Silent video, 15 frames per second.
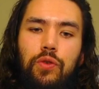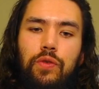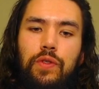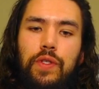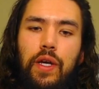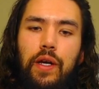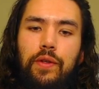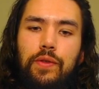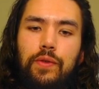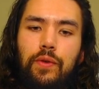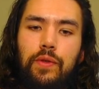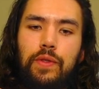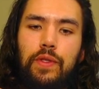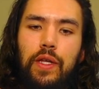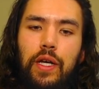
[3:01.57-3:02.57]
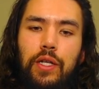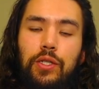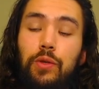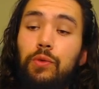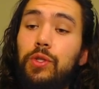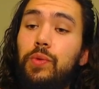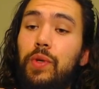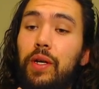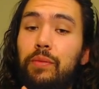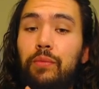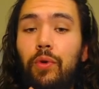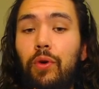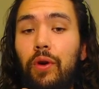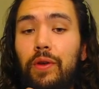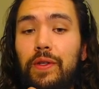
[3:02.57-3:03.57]
Silent Sword Slash. I wish we had
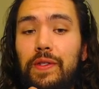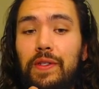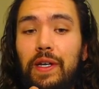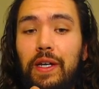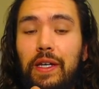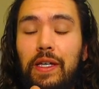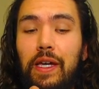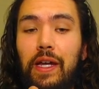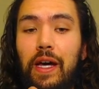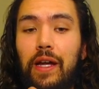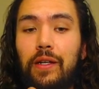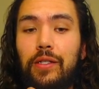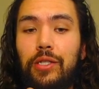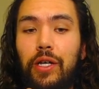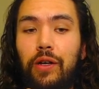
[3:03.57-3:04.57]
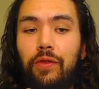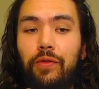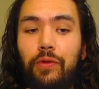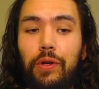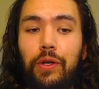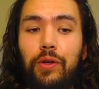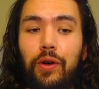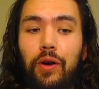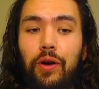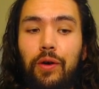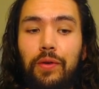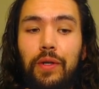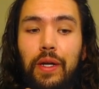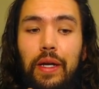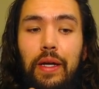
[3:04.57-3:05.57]
more. This is like a get-out-of-jail-free
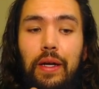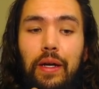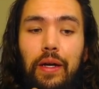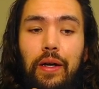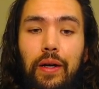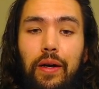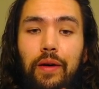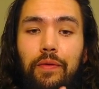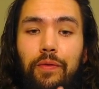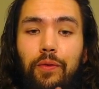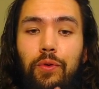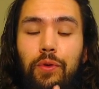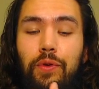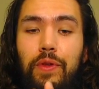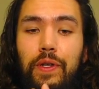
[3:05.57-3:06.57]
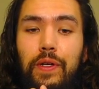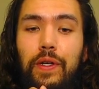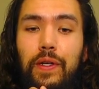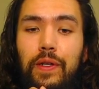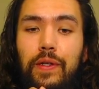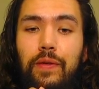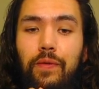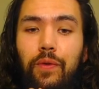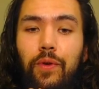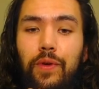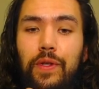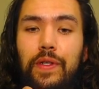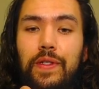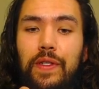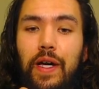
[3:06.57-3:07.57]
card for
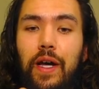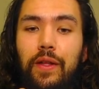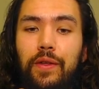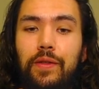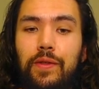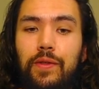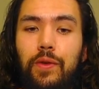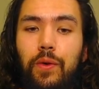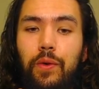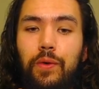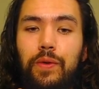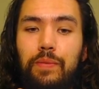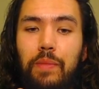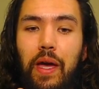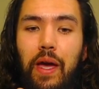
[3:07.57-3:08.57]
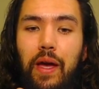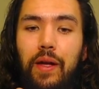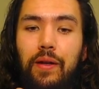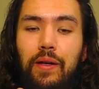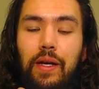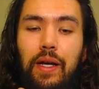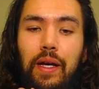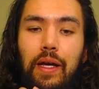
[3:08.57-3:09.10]
the Silent Swordsman.